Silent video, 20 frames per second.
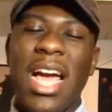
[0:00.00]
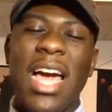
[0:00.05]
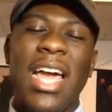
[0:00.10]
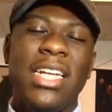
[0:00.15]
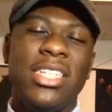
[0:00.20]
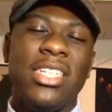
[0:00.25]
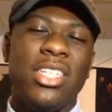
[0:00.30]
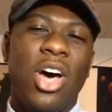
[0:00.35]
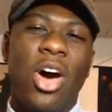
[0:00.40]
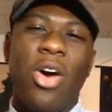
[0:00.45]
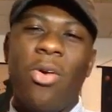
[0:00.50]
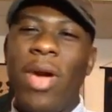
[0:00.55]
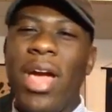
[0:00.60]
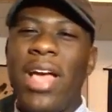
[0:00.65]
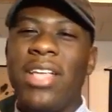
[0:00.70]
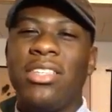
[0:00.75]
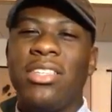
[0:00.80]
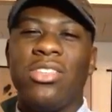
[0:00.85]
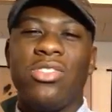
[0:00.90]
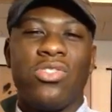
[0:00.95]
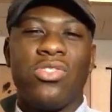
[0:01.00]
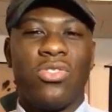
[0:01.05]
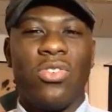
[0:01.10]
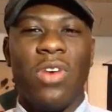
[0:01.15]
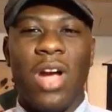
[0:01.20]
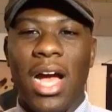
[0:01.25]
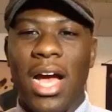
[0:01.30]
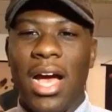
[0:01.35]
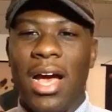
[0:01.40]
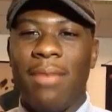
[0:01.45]
And as always,
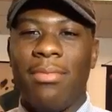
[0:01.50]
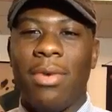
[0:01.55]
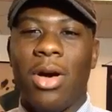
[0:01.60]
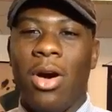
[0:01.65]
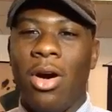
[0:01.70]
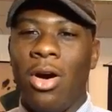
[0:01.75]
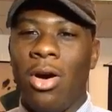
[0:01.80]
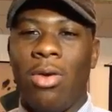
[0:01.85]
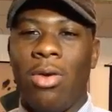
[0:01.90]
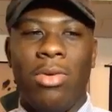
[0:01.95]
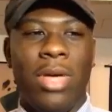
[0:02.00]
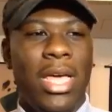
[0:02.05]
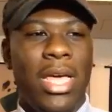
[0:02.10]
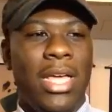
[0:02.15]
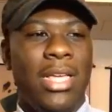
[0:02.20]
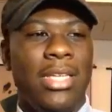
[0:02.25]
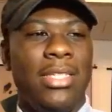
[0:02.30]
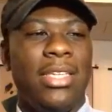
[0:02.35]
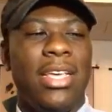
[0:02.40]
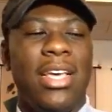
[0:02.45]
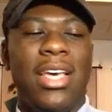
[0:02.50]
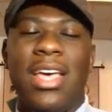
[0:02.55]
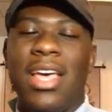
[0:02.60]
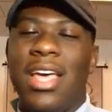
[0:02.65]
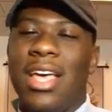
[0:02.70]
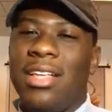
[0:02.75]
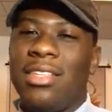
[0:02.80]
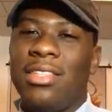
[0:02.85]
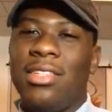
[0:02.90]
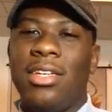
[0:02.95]
subscribe always
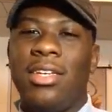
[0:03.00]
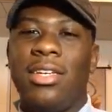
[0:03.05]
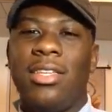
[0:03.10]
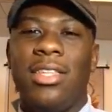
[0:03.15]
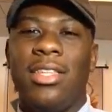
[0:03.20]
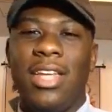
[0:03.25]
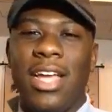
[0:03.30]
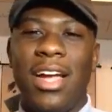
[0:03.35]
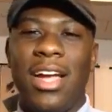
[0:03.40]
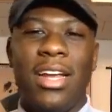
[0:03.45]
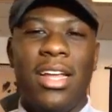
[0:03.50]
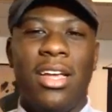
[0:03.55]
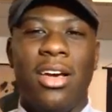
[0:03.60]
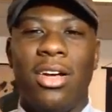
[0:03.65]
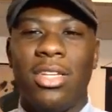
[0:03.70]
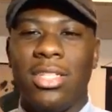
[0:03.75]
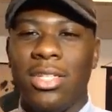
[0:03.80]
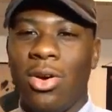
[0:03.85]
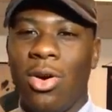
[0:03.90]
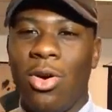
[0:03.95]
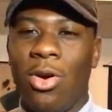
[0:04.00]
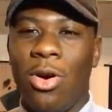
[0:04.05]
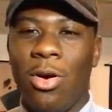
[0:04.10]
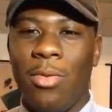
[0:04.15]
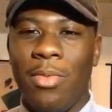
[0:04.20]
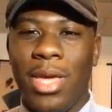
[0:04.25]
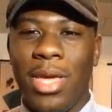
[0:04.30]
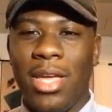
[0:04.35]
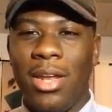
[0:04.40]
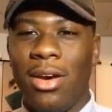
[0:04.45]
to the Danny Awesome
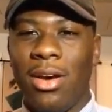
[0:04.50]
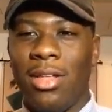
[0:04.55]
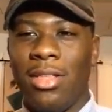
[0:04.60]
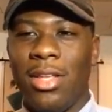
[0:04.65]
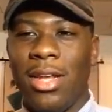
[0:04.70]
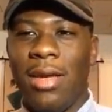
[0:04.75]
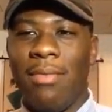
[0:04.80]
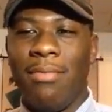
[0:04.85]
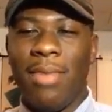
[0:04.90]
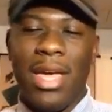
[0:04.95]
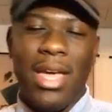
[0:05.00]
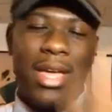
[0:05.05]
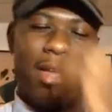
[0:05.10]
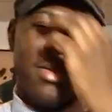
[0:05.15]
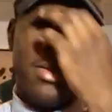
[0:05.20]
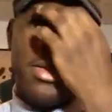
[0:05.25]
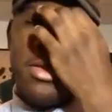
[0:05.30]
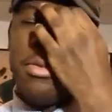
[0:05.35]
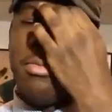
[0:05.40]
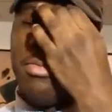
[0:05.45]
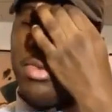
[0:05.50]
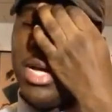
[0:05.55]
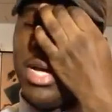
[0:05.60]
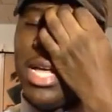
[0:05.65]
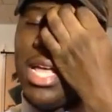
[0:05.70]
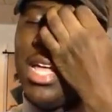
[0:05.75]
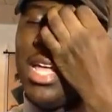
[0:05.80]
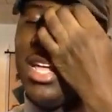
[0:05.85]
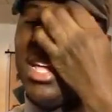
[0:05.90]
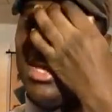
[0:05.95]
Army and all of that, man.
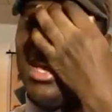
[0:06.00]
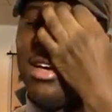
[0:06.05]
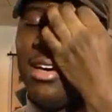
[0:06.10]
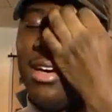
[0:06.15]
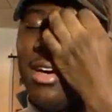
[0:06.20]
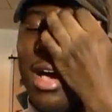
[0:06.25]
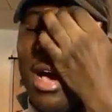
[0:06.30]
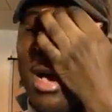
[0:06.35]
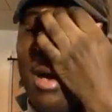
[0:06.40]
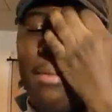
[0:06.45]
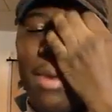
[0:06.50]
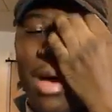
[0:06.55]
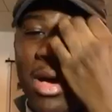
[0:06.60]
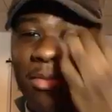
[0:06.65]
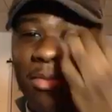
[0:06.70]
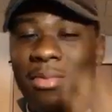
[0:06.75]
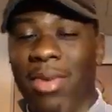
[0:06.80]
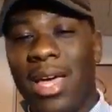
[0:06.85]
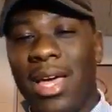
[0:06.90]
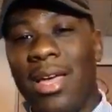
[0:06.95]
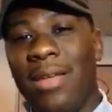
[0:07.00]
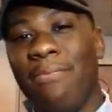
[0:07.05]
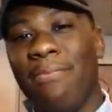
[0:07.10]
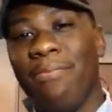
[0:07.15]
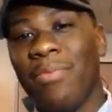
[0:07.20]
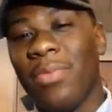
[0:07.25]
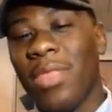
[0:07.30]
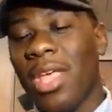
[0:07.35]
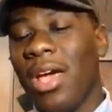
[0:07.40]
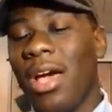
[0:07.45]
But yeah, I'm out, man.
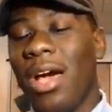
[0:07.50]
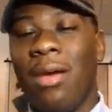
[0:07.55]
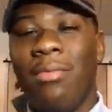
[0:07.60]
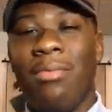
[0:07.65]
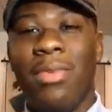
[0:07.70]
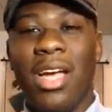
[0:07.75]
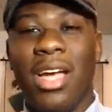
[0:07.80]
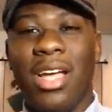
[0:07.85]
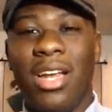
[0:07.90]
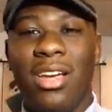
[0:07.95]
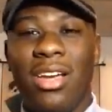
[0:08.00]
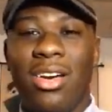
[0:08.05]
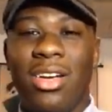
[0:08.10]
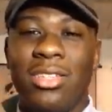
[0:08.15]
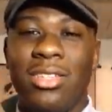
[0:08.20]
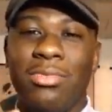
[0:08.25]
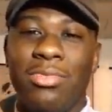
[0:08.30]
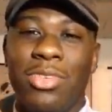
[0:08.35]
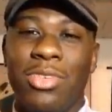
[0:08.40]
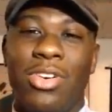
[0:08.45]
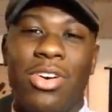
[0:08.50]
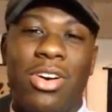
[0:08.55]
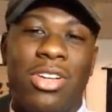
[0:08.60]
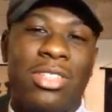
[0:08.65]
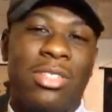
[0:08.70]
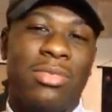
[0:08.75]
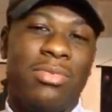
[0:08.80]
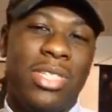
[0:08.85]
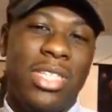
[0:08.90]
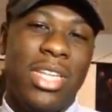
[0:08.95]
I'm Danny Awesome. You're
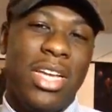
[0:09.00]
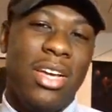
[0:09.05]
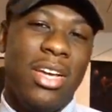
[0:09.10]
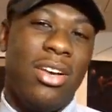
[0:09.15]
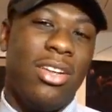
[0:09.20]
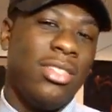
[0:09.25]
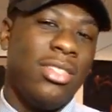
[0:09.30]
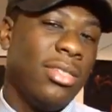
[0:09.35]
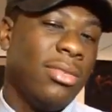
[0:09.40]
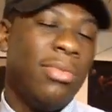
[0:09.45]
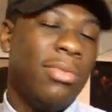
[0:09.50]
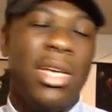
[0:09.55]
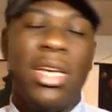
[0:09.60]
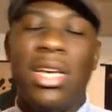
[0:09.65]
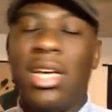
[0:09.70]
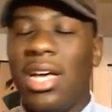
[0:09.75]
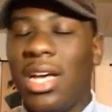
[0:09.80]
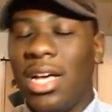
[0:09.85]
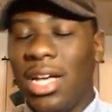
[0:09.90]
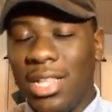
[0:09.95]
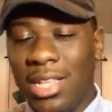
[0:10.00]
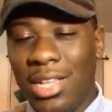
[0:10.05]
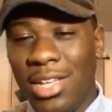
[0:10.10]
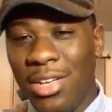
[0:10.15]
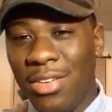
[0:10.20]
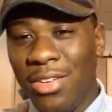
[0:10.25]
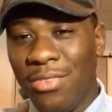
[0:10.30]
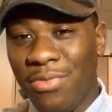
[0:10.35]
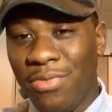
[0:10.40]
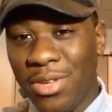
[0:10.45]
awesome. Stay awesome. I
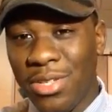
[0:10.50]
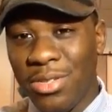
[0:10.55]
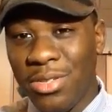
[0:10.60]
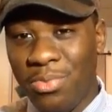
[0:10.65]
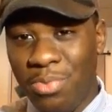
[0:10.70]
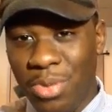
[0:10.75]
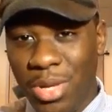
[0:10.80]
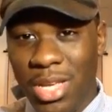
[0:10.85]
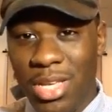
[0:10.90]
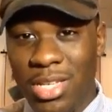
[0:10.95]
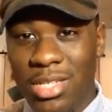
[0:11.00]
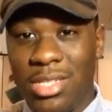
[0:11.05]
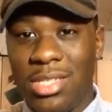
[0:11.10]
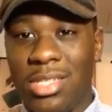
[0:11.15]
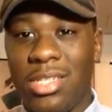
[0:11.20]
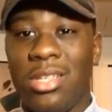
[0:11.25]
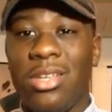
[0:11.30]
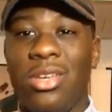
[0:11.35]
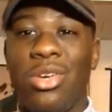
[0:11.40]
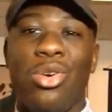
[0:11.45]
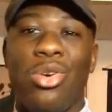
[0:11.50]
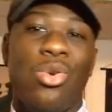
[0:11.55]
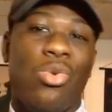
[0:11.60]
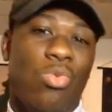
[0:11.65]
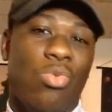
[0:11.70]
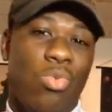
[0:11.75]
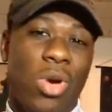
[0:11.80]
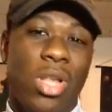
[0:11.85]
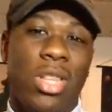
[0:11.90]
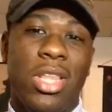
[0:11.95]
love you, Fizzy. Peace.
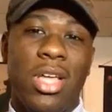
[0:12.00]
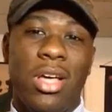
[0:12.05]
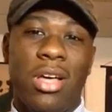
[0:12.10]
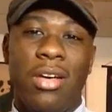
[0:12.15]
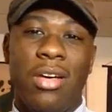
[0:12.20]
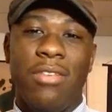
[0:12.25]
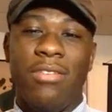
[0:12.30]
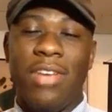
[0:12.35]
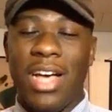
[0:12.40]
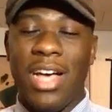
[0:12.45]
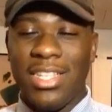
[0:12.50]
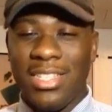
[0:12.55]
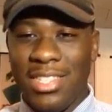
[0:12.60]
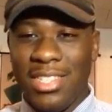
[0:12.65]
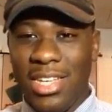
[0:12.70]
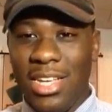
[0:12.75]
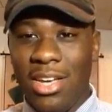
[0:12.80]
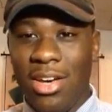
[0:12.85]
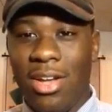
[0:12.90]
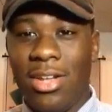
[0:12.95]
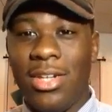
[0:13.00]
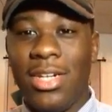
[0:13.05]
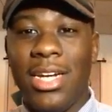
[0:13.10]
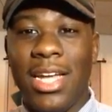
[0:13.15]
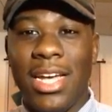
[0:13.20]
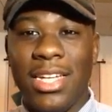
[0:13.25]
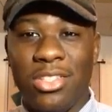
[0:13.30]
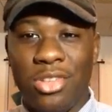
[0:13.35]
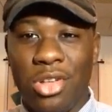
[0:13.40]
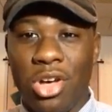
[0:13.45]
One love. I'll see y'all in
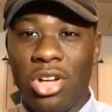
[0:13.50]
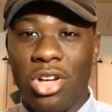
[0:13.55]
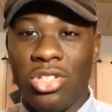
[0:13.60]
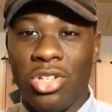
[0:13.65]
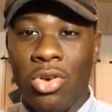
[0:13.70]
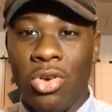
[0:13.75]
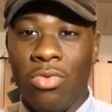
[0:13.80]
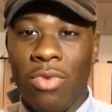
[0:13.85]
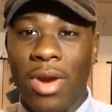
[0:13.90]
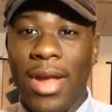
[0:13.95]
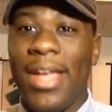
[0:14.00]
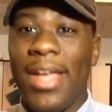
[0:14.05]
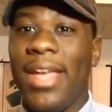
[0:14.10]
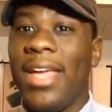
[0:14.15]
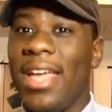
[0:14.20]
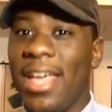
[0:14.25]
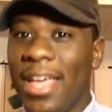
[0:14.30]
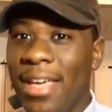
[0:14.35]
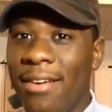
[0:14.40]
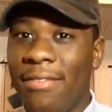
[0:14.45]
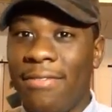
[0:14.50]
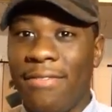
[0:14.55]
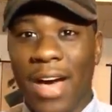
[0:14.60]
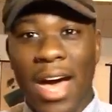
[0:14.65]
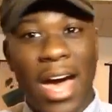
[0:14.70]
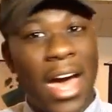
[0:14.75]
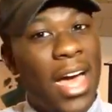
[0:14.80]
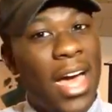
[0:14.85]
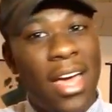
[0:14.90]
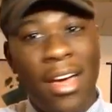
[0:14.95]
the next Naruto rant, if
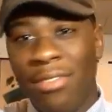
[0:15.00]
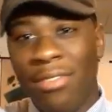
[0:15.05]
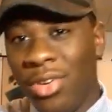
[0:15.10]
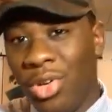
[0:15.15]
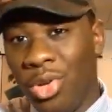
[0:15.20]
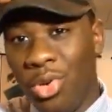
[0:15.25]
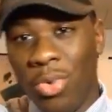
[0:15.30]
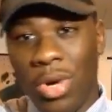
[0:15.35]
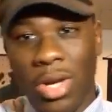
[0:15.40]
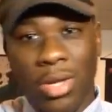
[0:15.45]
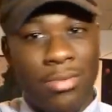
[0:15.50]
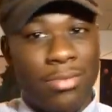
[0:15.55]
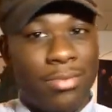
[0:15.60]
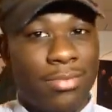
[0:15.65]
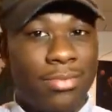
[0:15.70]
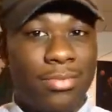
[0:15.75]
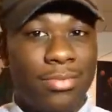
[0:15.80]
I ever do one.